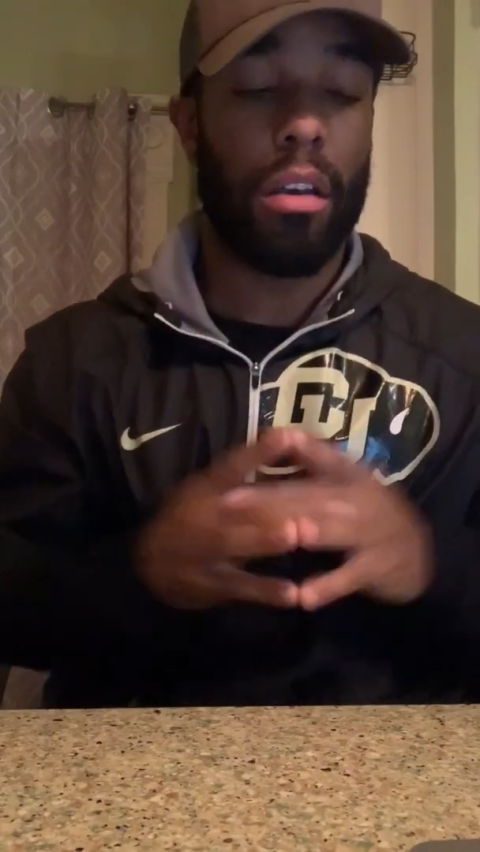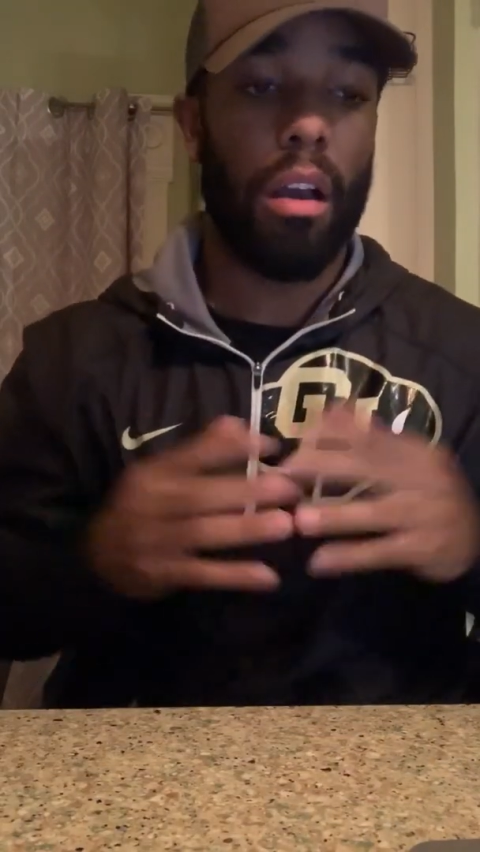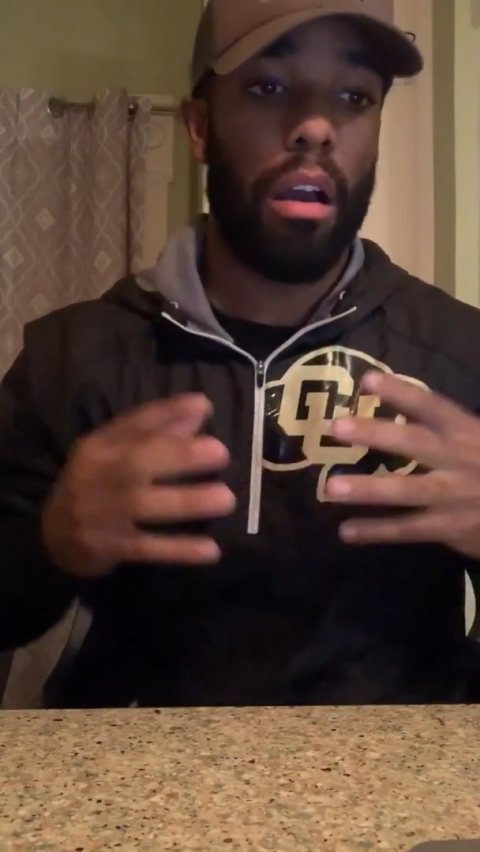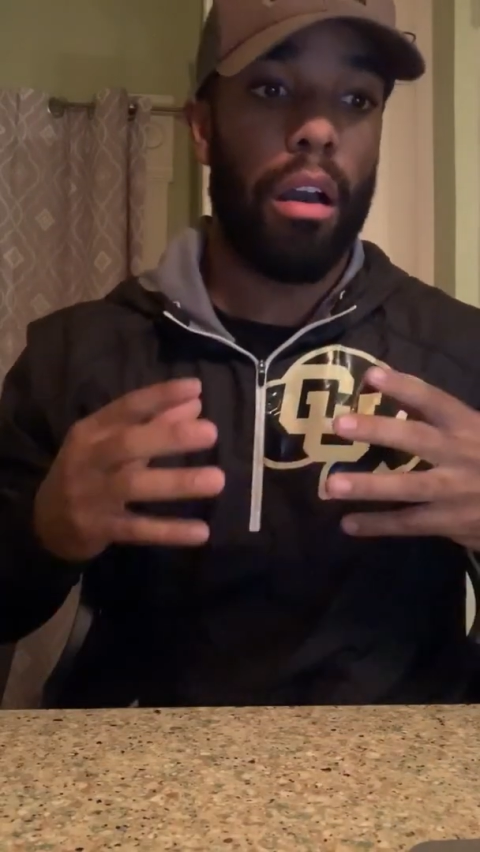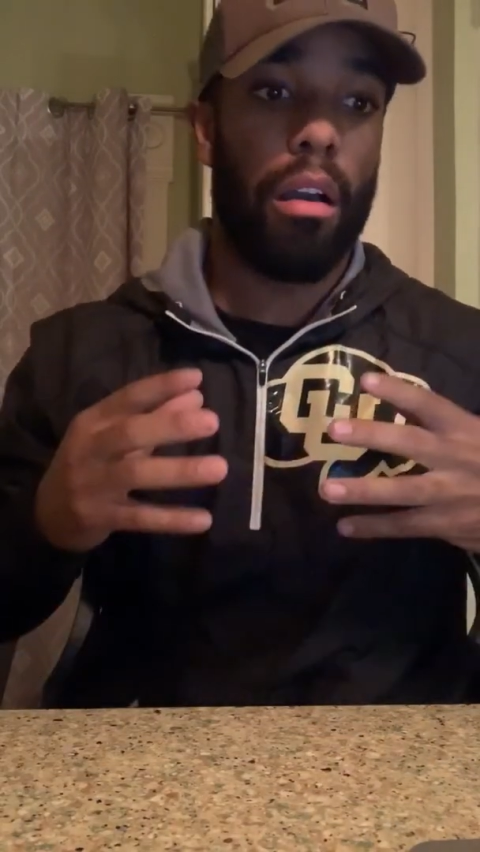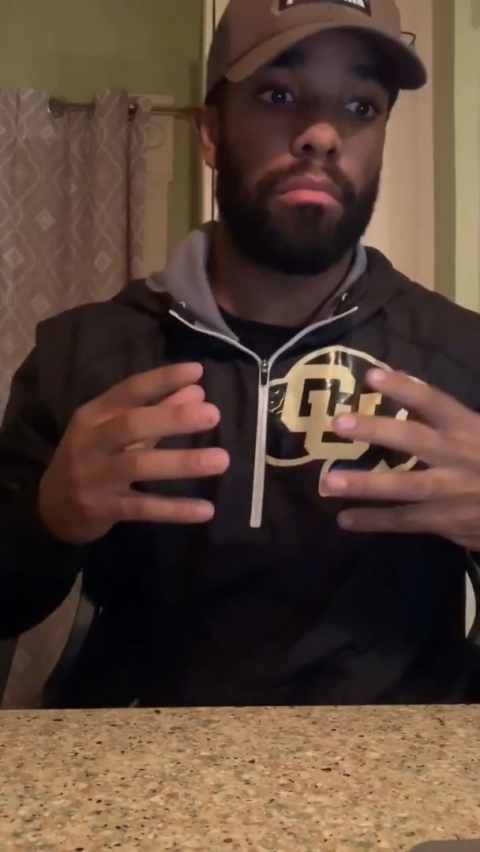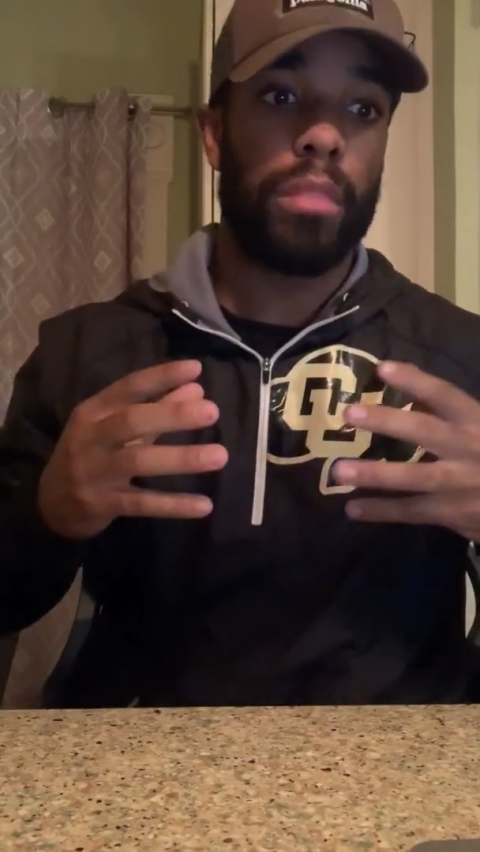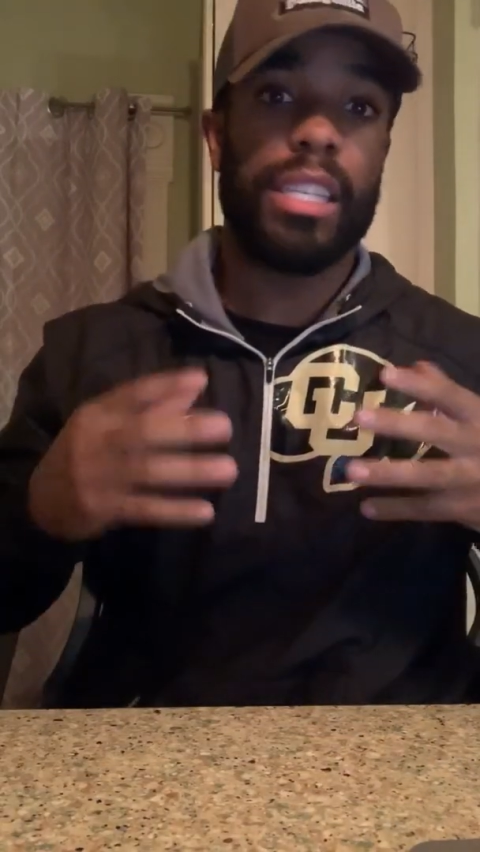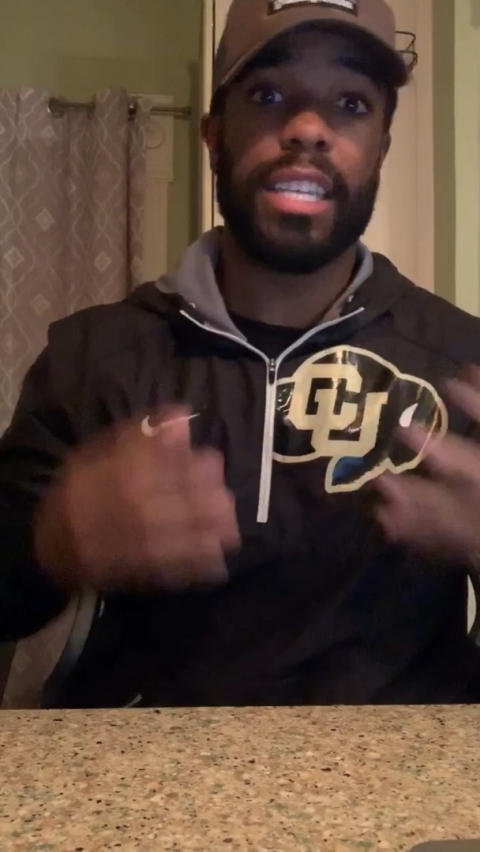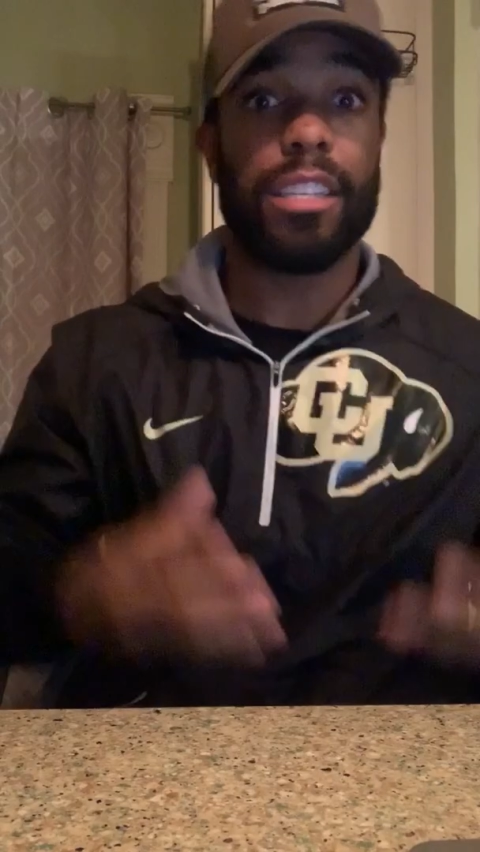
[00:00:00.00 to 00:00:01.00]

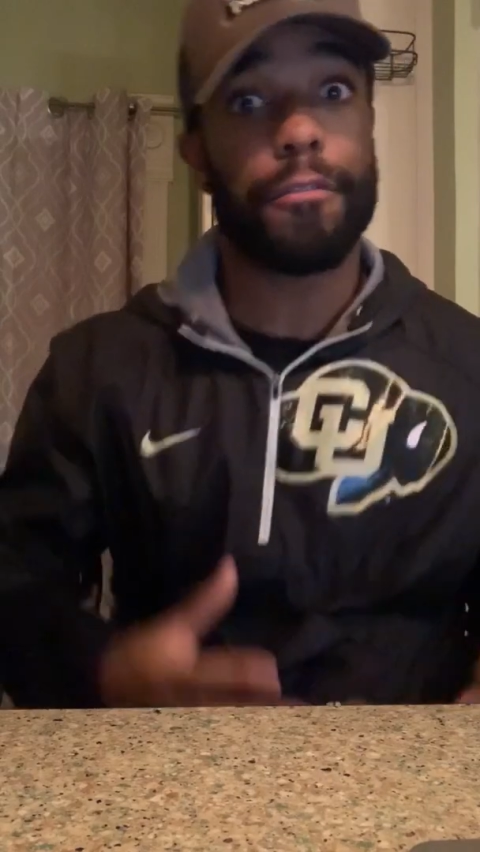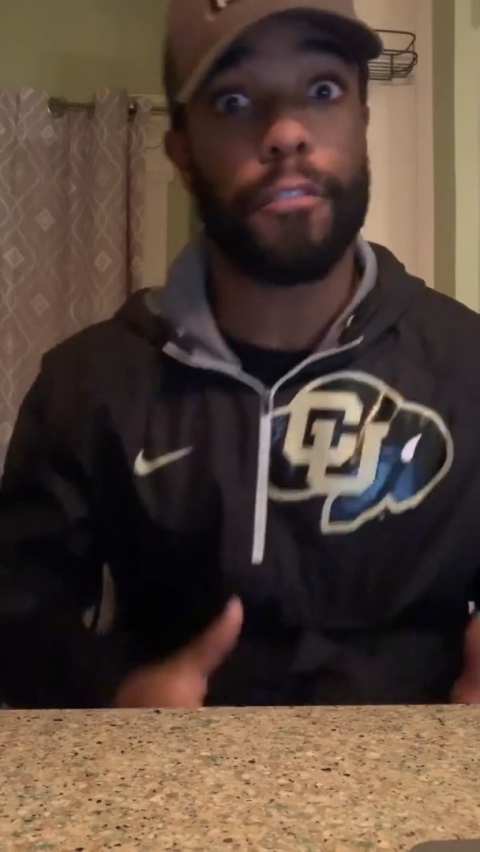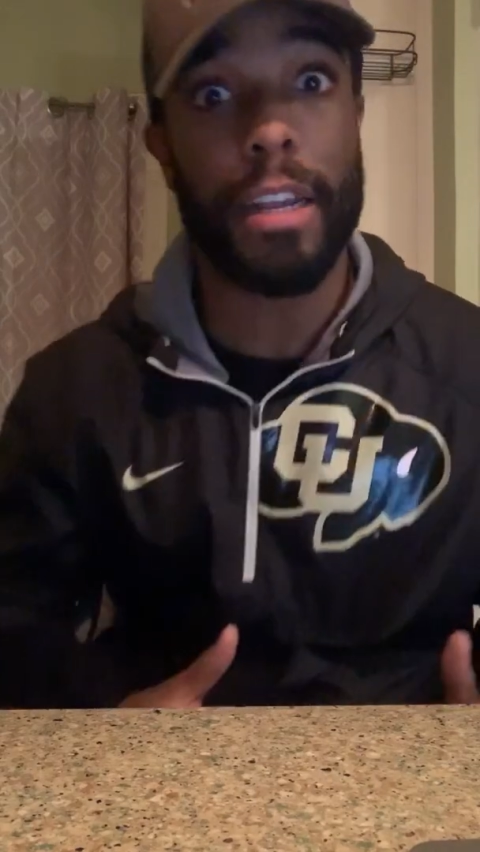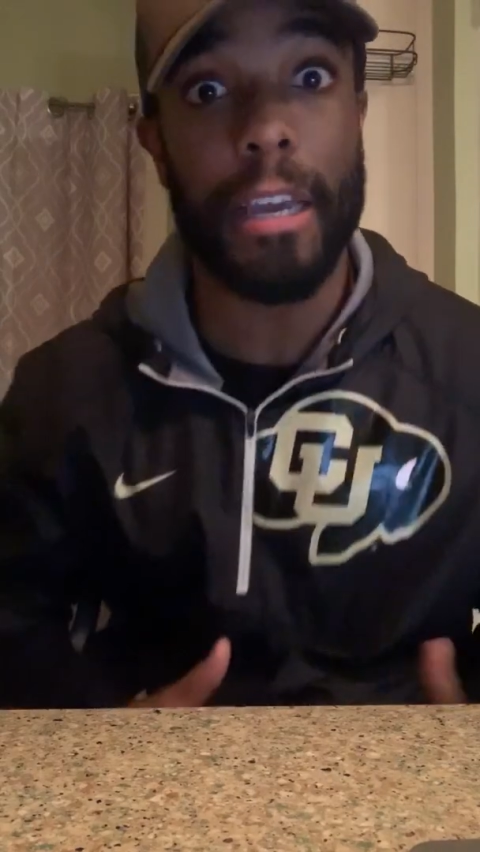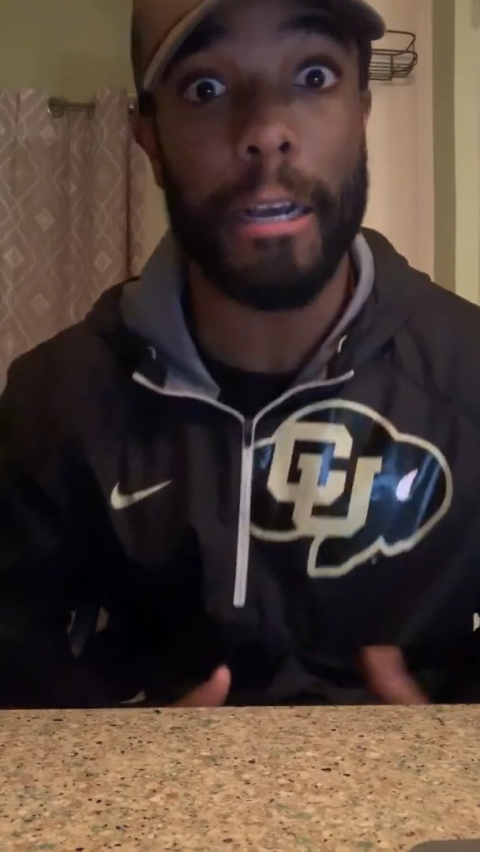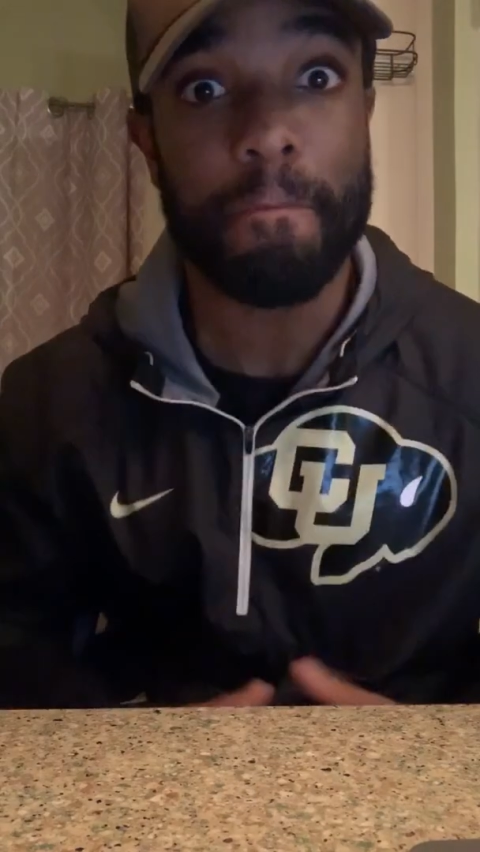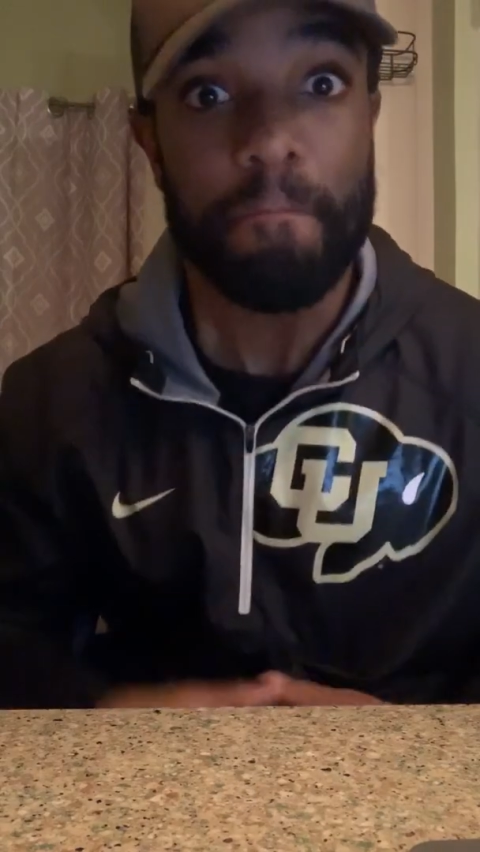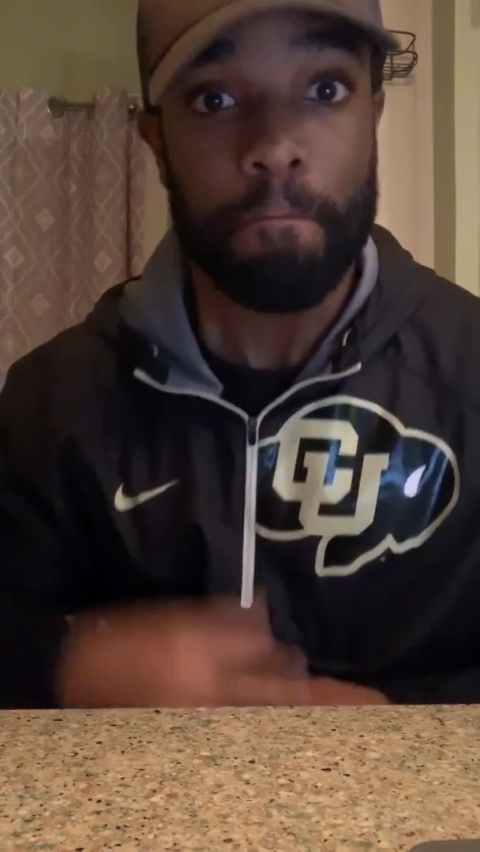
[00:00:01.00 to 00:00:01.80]
schizophrenia.